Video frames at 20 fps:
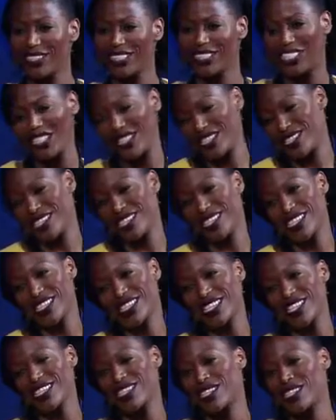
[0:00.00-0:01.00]
She isn't a
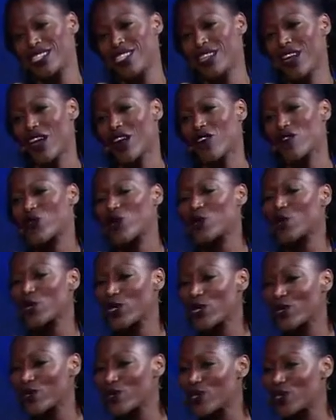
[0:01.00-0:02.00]
citizen of the
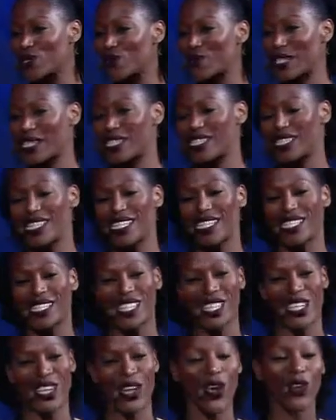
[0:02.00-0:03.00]
world, but a
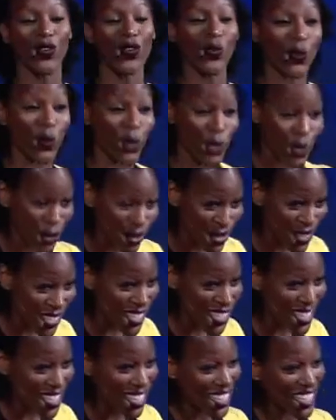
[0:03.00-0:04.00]
citizen of
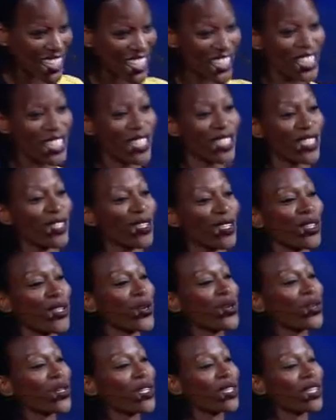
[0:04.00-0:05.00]
worlds. She is a
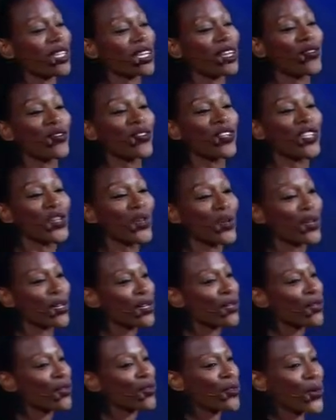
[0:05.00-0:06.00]
local of New
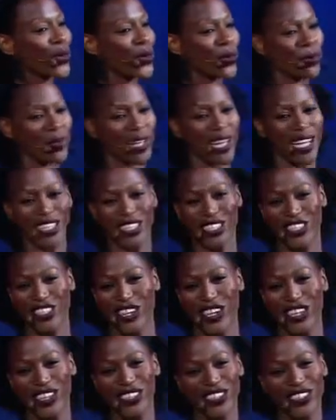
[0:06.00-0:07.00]
York, Rome, and
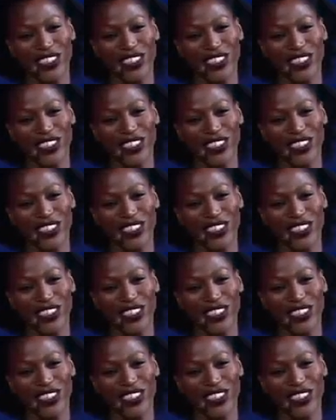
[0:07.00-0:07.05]
Accra.